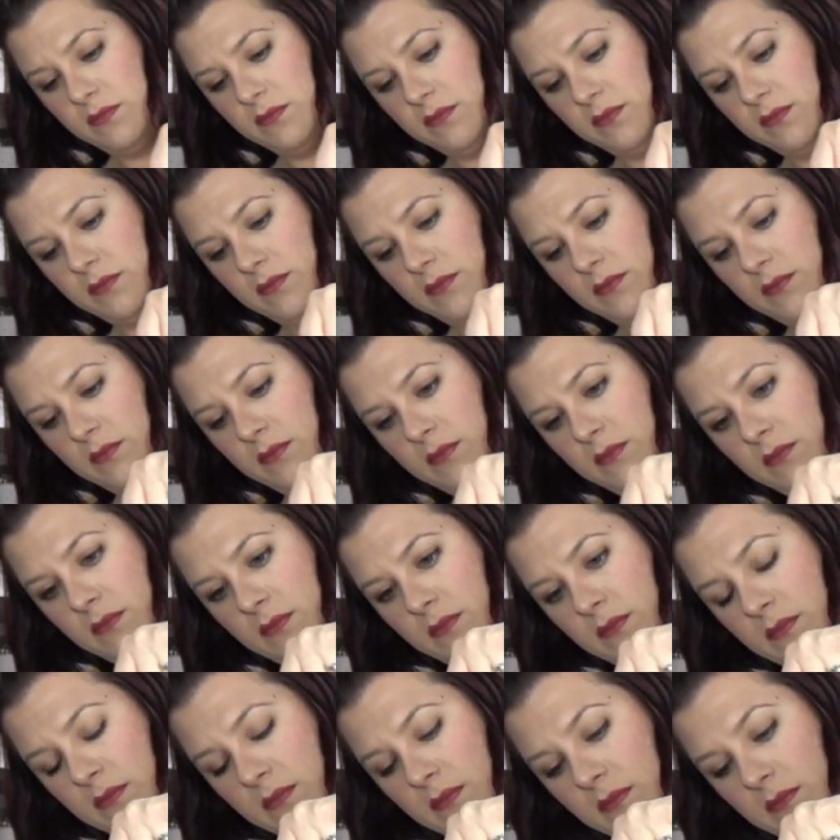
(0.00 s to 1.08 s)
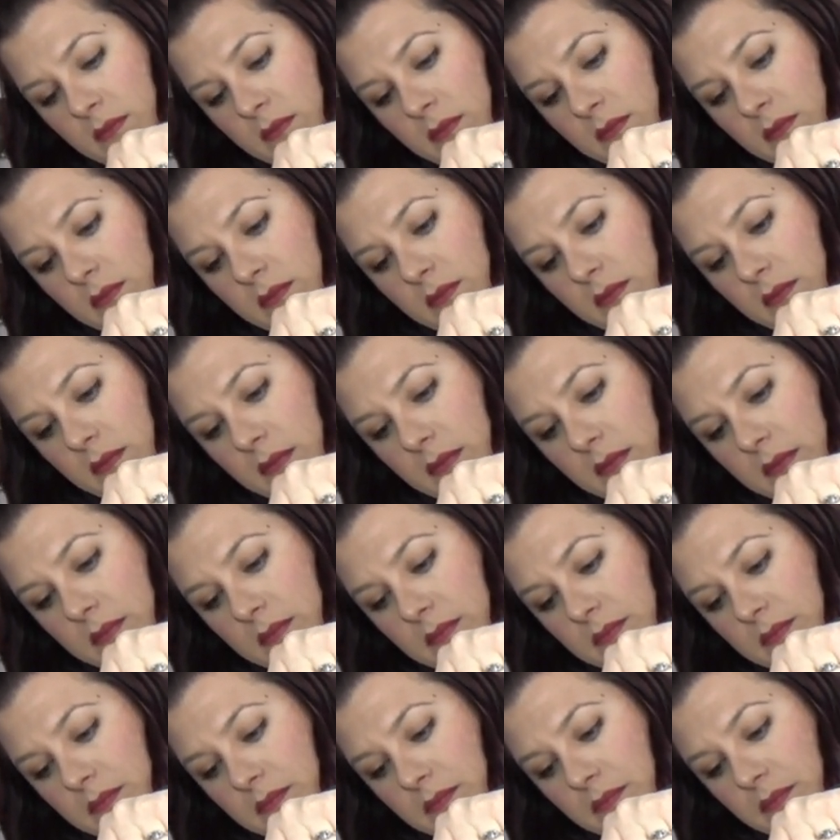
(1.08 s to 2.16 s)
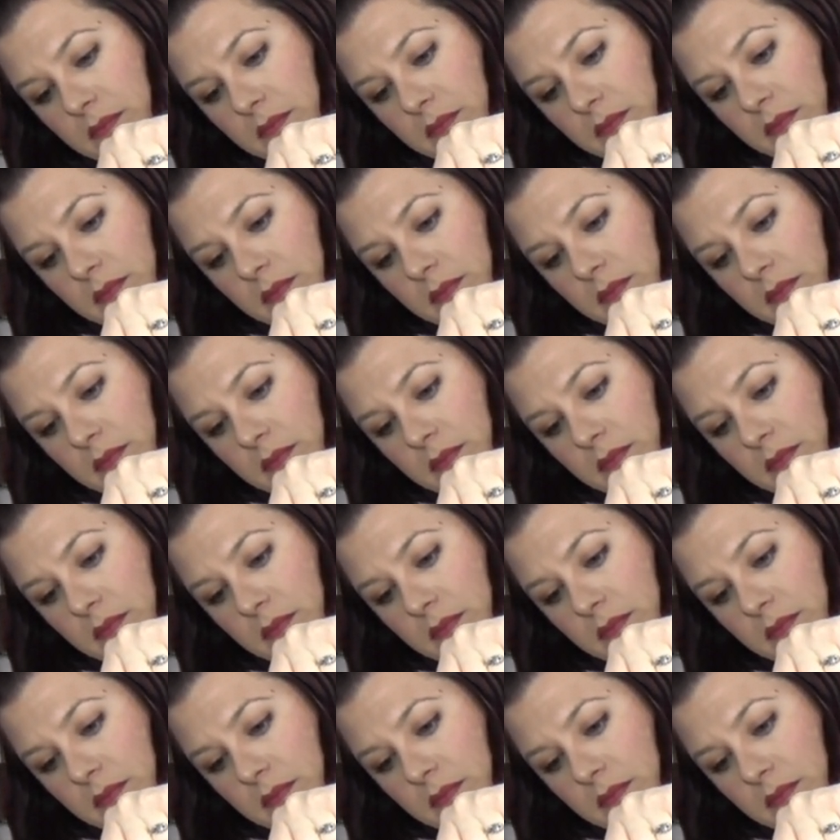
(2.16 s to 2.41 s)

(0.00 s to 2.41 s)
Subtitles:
(no one is talking)